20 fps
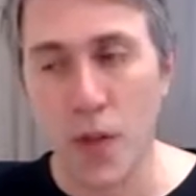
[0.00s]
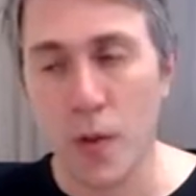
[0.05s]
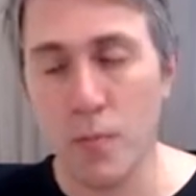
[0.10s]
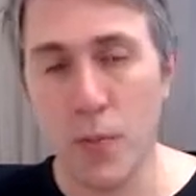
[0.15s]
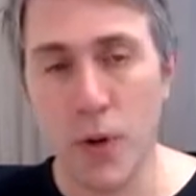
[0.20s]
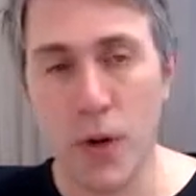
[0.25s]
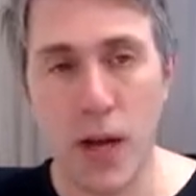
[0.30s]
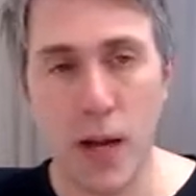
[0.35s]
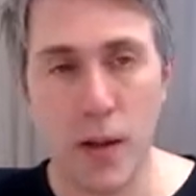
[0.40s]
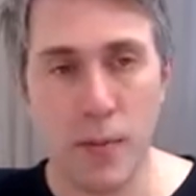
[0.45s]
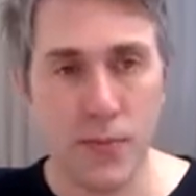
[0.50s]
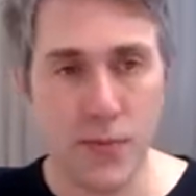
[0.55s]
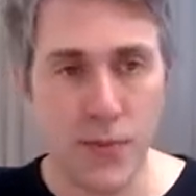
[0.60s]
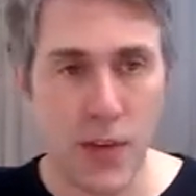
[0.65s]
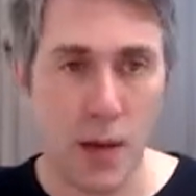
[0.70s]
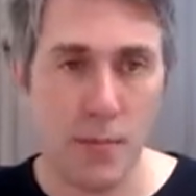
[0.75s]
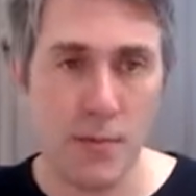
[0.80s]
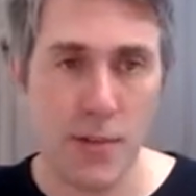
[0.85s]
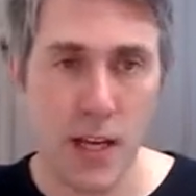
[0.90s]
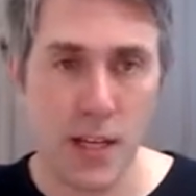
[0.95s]
But
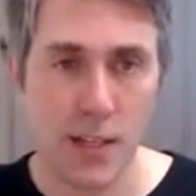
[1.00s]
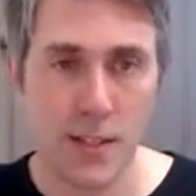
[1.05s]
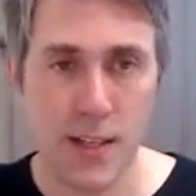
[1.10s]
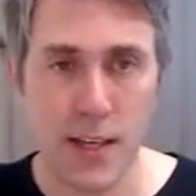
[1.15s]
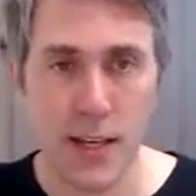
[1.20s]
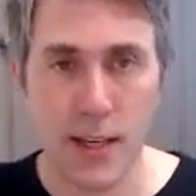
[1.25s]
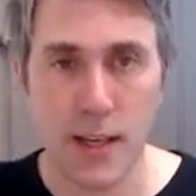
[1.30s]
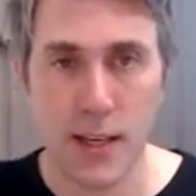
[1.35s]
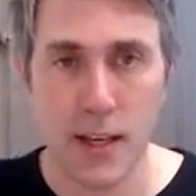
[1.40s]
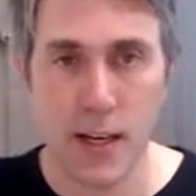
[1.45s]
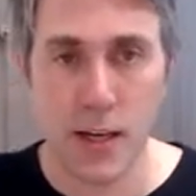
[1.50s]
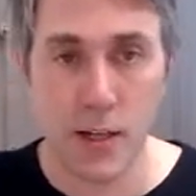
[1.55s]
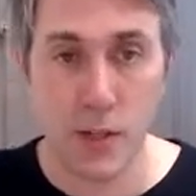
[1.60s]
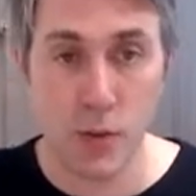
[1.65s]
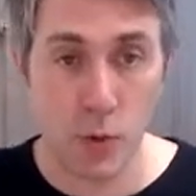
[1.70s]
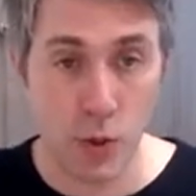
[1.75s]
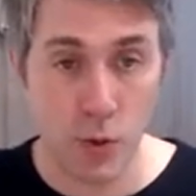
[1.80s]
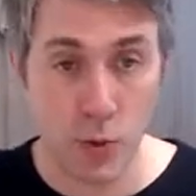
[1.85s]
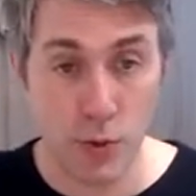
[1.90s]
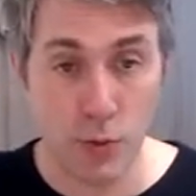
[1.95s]
Timetastic is
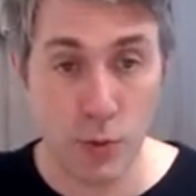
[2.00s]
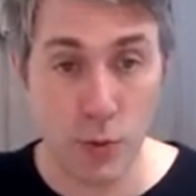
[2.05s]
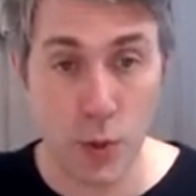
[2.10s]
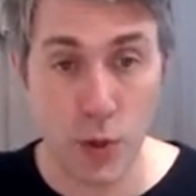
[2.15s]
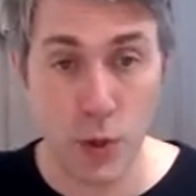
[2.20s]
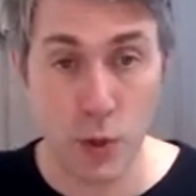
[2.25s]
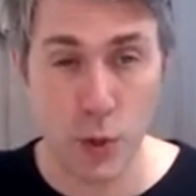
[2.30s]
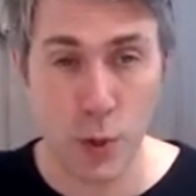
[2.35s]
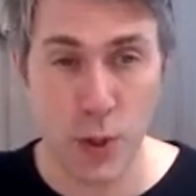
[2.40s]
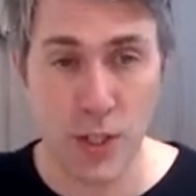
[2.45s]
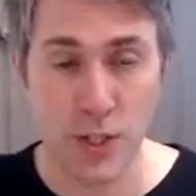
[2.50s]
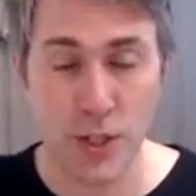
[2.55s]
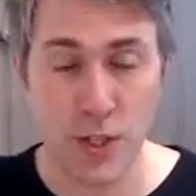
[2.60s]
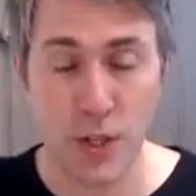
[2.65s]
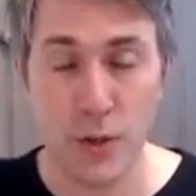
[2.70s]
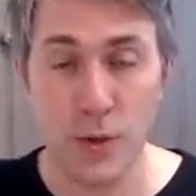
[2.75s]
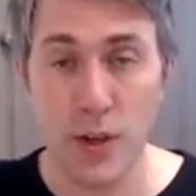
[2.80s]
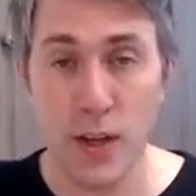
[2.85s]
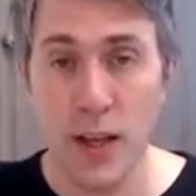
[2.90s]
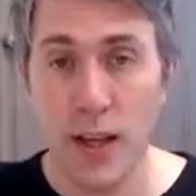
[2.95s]
what we've switched
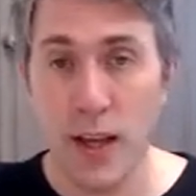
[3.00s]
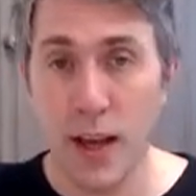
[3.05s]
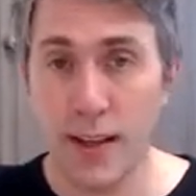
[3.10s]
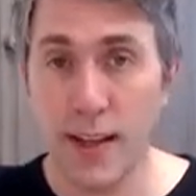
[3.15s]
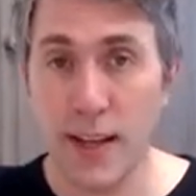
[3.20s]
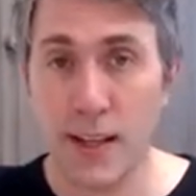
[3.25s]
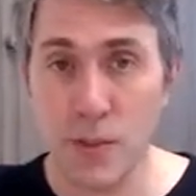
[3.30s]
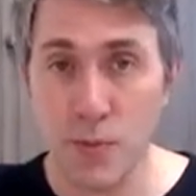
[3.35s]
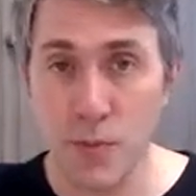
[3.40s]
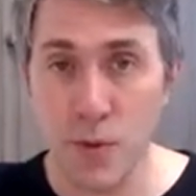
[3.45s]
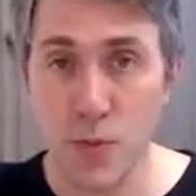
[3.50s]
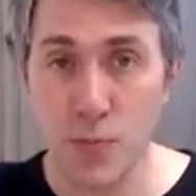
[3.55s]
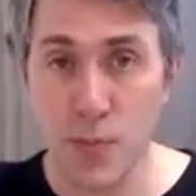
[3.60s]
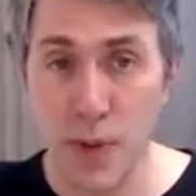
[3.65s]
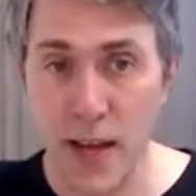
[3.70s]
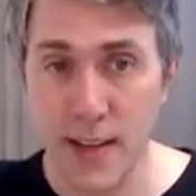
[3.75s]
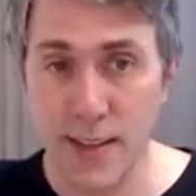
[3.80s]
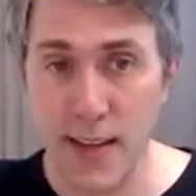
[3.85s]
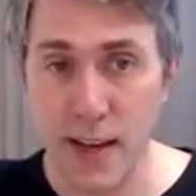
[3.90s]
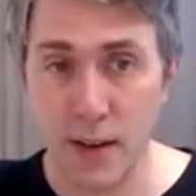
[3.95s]
to. And that's a much
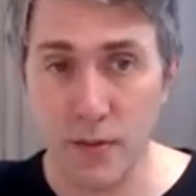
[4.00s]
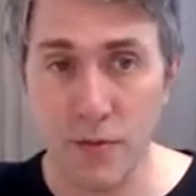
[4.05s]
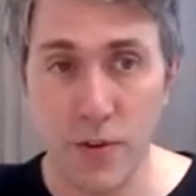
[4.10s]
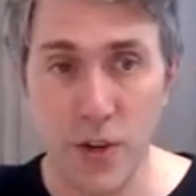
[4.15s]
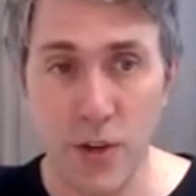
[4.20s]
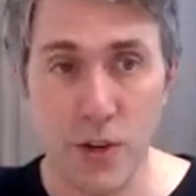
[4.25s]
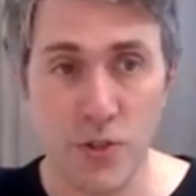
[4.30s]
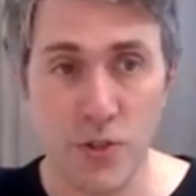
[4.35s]
pared down version